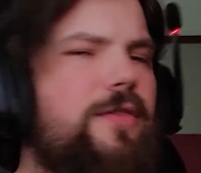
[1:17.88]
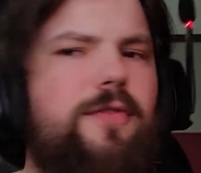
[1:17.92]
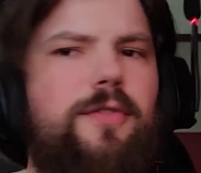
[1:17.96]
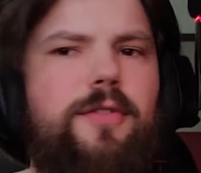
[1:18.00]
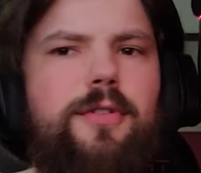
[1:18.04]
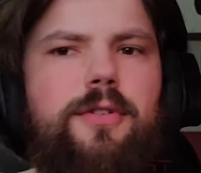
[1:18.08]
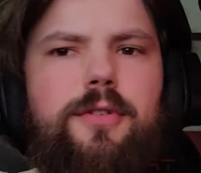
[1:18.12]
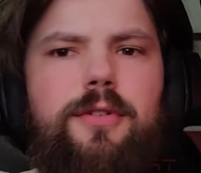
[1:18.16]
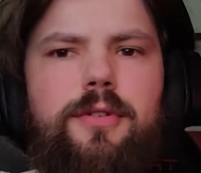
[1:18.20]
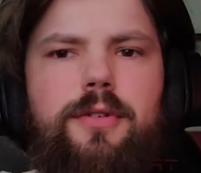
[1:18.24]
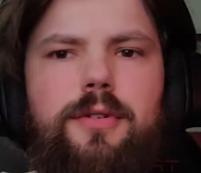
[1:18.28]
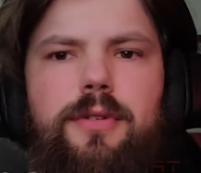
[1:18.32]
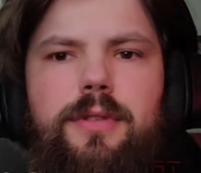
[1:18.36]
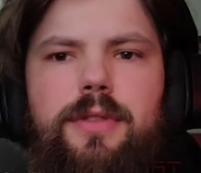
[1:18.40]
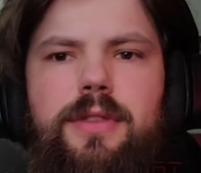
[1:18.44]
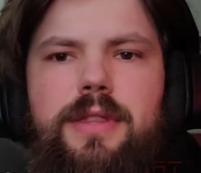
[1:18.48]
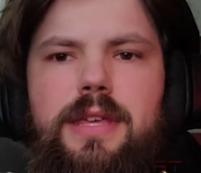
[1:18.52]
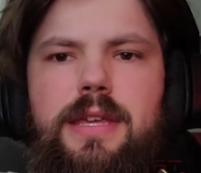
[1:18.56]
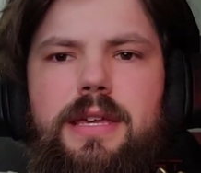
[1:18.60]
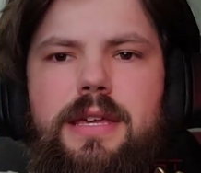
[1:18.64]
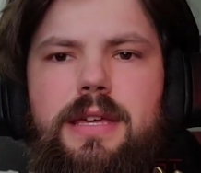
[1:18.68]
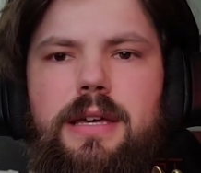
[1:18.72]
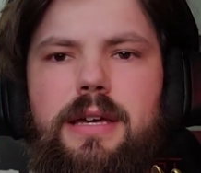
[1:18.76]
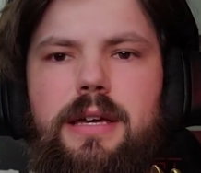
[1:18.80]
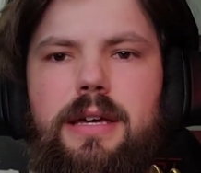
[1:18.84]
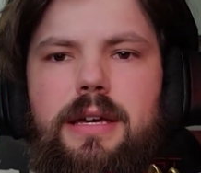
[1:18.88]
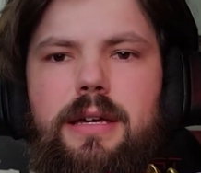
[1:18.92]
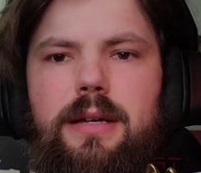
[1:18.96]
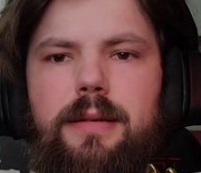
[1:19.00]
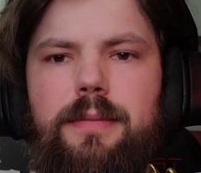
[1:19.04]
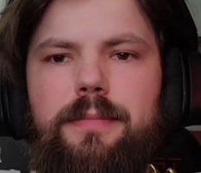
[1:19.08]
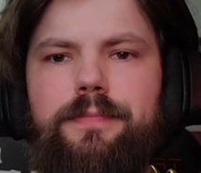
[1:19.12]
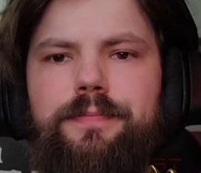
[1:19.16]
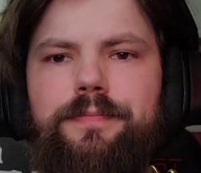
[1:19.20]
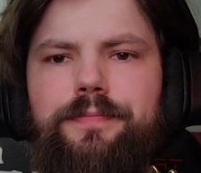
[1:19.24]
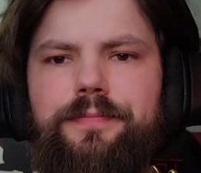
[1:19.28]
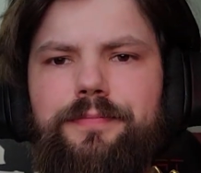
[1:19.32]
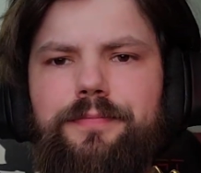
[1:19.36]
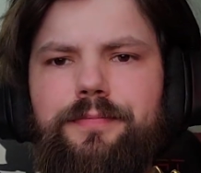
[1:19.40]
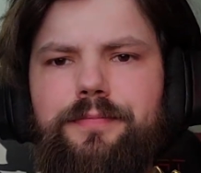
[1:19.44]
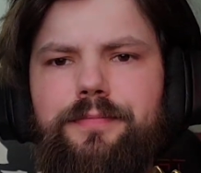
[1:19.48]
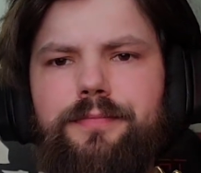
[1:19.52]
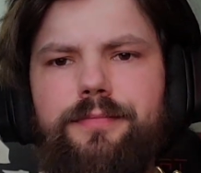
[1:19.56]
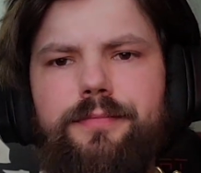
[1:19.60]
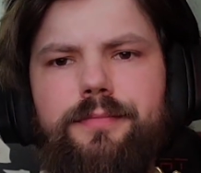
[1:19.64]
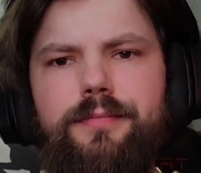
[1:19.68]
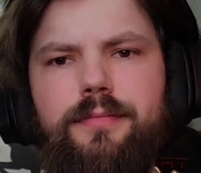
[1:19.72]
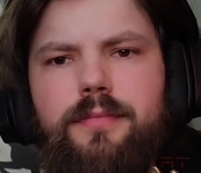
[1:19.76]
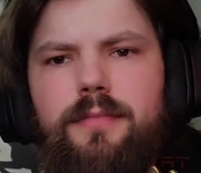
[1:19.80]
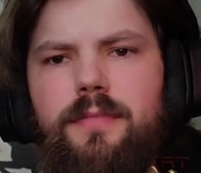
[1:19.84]
for the
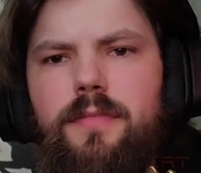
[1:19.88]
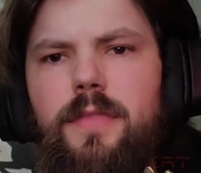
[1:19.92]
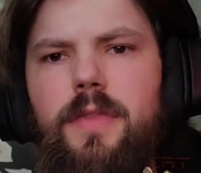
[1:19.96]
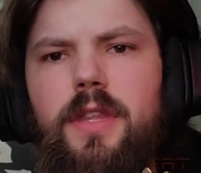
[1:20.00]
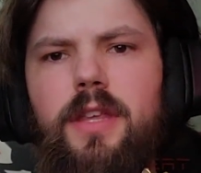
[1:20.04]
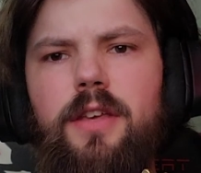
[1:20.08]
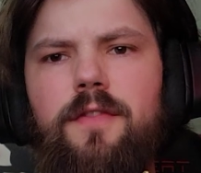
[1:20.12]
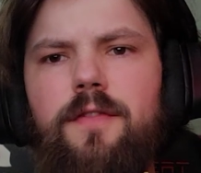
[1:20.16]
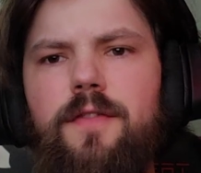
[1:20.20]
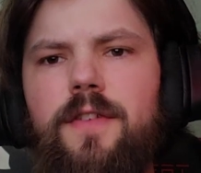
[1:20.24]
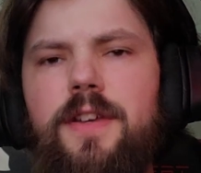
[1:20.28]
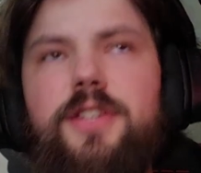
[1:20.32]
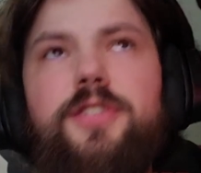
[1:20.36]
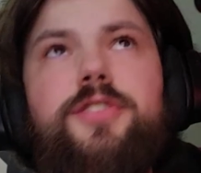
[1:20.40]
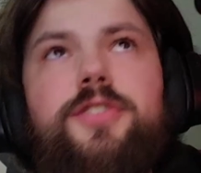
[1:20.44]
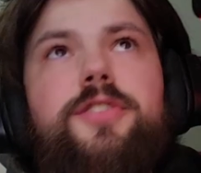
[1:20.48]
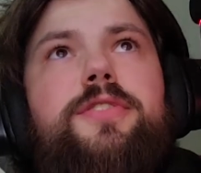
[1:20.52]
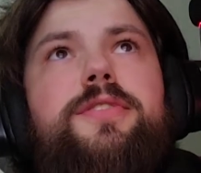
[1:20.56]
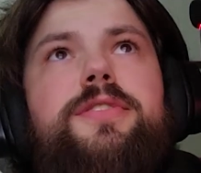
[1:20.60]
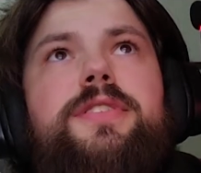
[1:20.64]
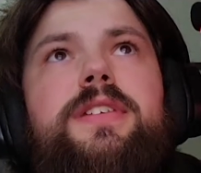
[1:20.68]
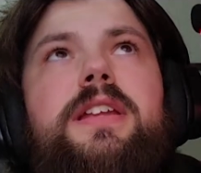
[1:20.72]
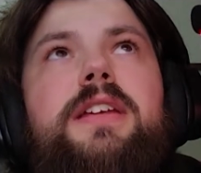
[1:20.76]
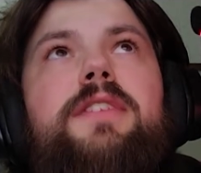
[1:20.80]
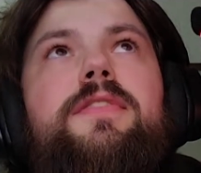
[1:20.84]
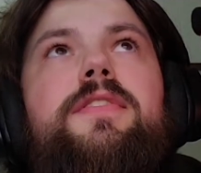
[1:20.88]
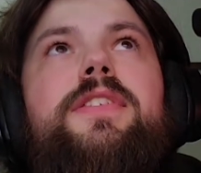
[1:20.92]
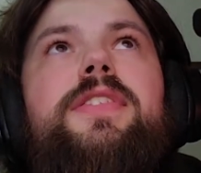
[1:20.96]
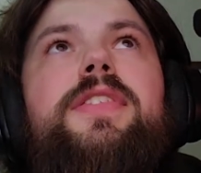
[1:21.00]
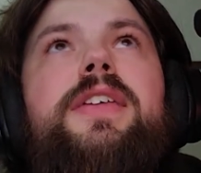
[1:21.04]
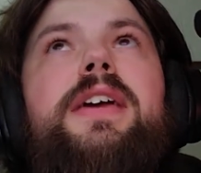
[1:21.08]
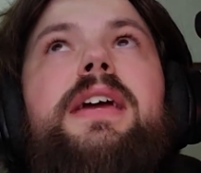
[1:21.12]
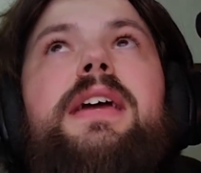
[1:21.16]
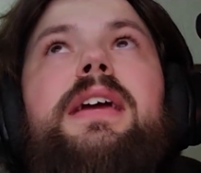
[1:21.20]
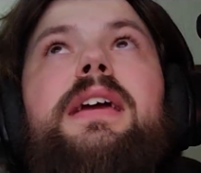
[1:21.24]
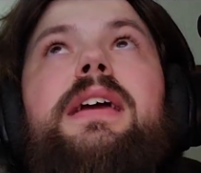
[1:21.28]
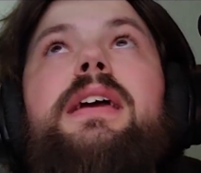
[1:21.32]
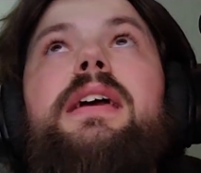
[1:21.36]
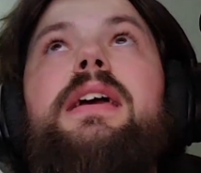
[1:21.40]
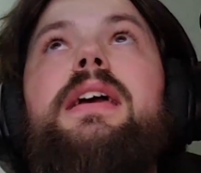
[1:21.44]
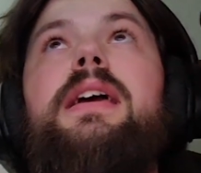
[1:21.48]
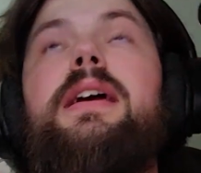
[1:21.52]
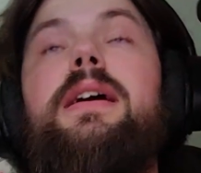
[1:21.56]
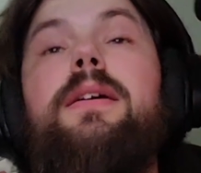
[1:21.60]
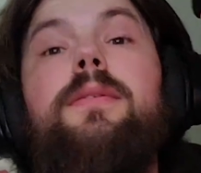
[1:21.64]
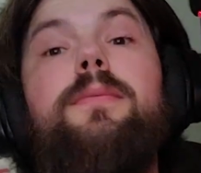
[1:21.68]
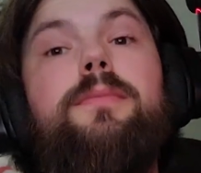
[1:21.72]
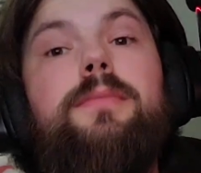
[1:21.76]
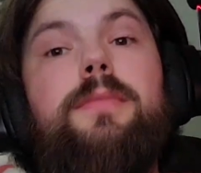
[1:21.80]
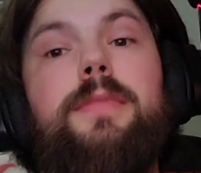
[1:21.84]
features and everything,
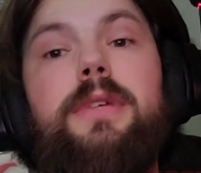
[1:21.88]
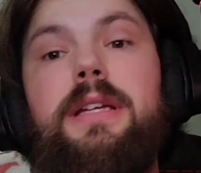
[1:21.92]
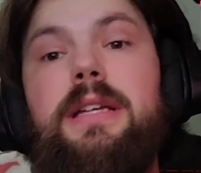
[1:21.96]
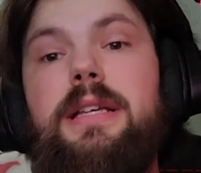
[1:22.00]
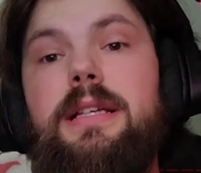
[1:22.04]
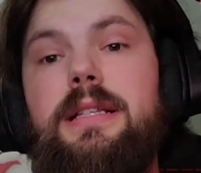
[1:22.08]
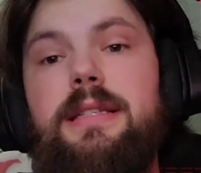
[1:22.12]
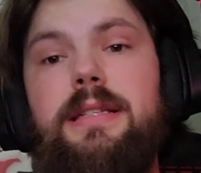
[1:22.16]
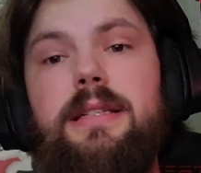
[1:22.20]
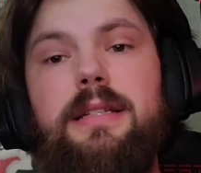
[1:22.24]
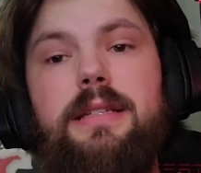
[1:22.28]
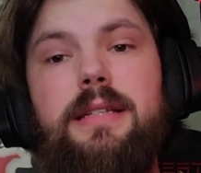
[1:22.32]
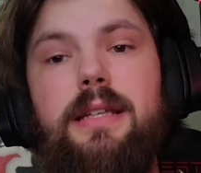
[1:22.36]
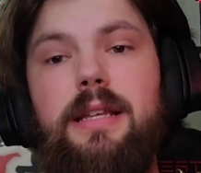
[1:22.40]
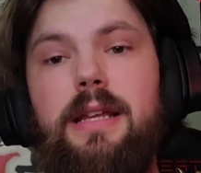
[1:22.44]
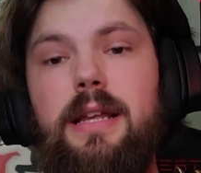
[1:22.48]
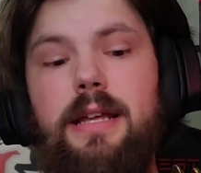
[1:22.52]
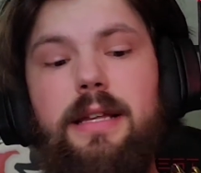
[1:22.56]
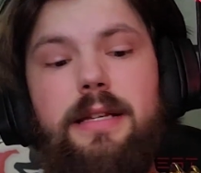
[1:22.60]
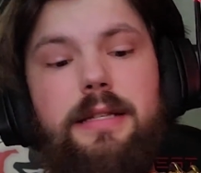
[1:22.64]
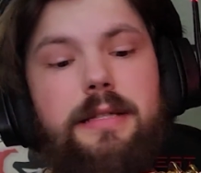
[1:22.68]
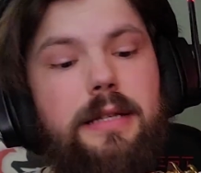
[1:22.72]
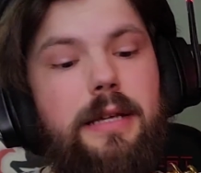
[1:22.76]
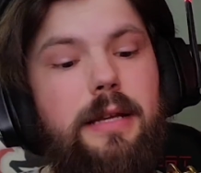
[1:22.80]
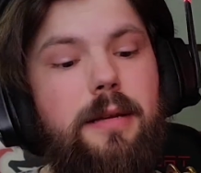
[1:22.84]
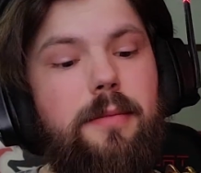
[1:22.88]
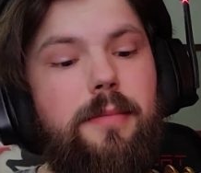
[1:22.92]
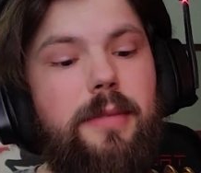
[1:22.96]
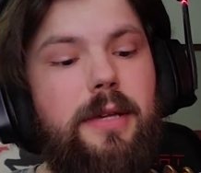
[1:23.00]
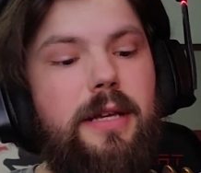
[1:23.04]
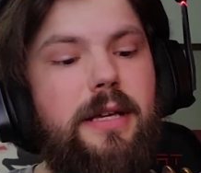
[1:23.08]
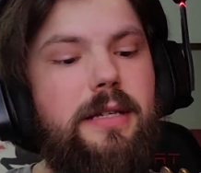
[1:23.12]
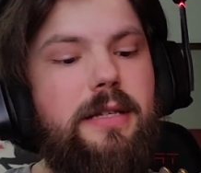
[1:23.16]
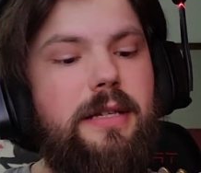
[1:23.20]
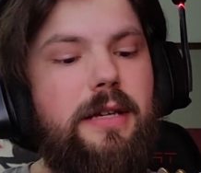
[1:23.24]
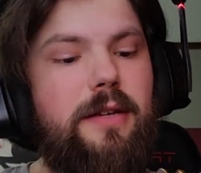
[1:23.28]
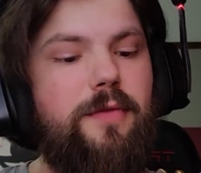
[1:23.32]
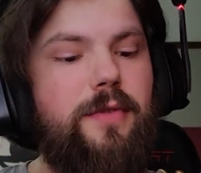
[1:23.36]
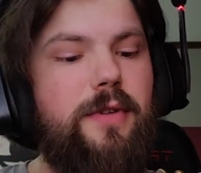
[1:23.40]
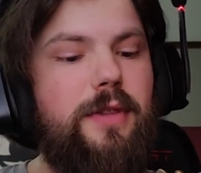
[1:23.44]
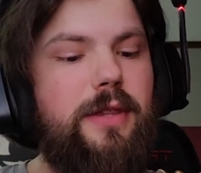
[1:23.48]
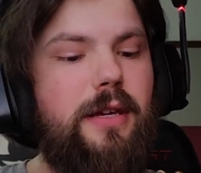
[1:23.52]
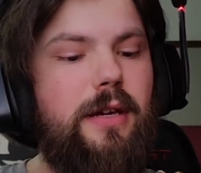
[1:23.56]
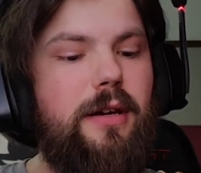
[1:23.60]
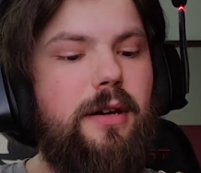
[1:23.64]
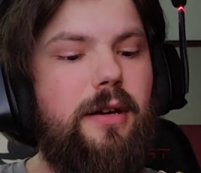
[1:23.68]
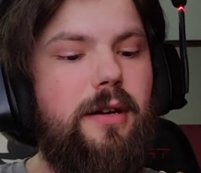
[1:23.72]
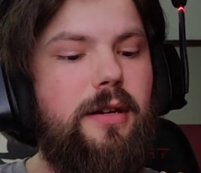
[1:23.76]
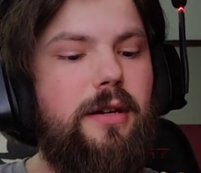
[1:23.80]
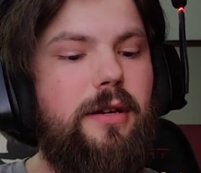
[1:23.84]
it gets a 10 out of 10 because
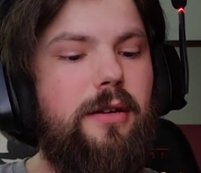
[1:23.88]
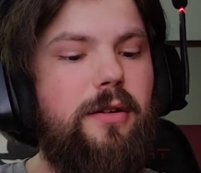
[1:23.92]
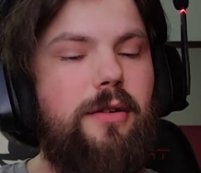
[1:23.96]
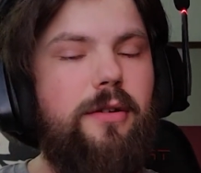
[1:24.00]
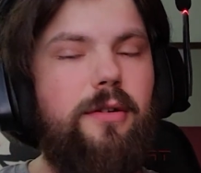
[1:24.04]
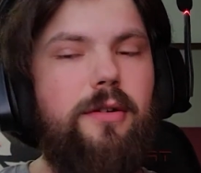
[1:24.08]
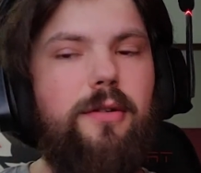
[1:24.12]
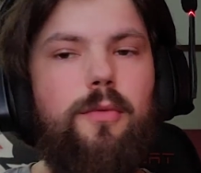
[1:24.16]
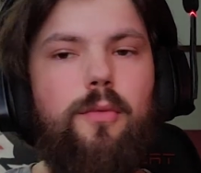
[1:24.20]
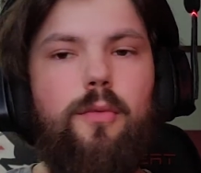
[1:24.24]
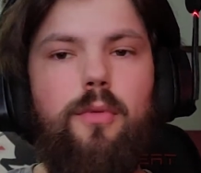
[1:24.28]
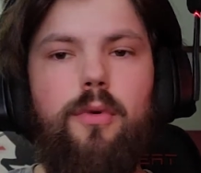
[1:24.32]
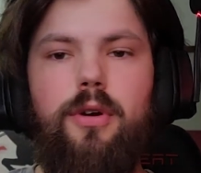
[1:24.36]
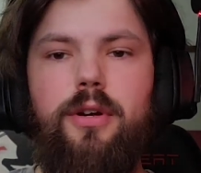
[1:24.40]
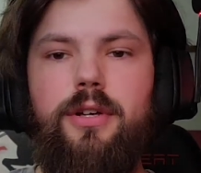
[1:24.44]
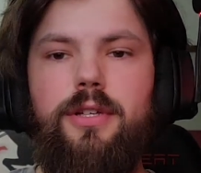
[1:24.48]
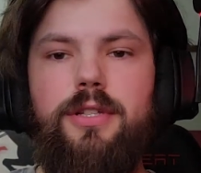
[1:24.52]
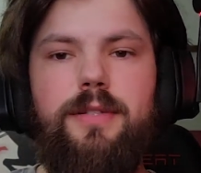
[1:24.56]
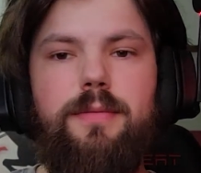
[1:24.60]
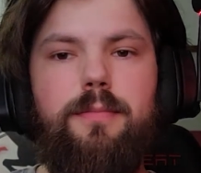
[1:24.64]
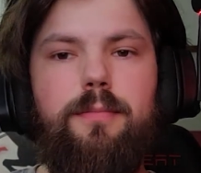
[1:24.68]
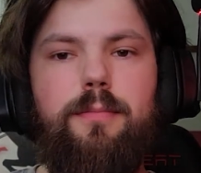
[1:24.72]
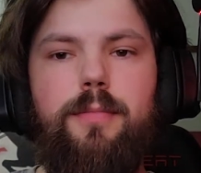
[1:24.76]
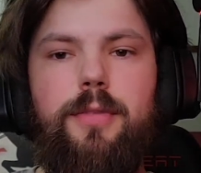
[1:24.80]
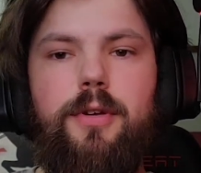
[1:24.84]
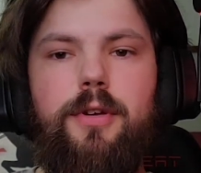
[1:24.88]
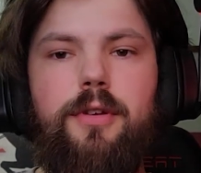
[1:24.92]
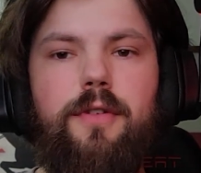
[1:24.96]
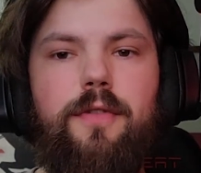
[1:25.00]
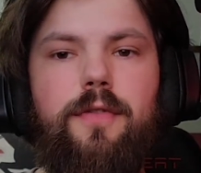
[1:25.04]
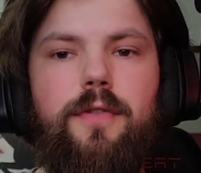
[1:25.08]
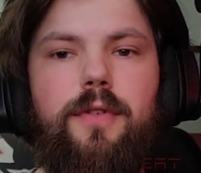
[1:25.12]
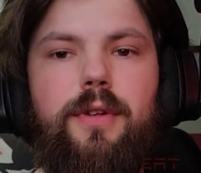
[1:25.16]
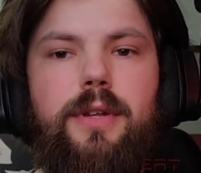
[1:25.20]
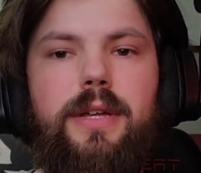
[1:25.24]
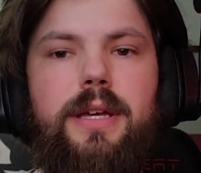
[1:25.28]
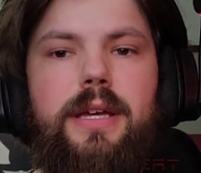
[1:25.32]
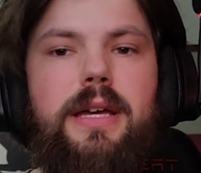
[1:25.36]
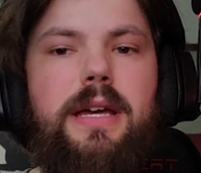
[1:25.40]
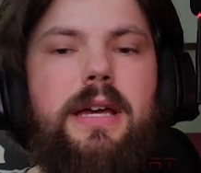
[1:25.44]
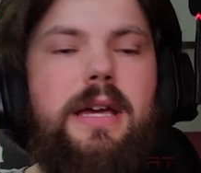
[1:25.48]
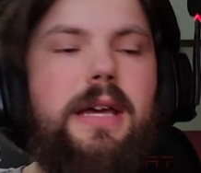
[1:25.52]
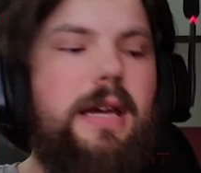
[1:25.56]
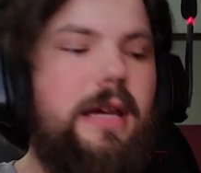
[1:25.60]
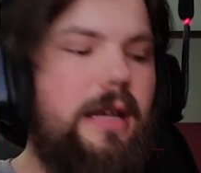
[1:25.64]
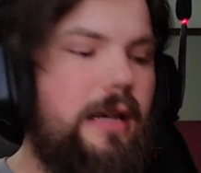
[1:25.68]
everything on here works beautifully.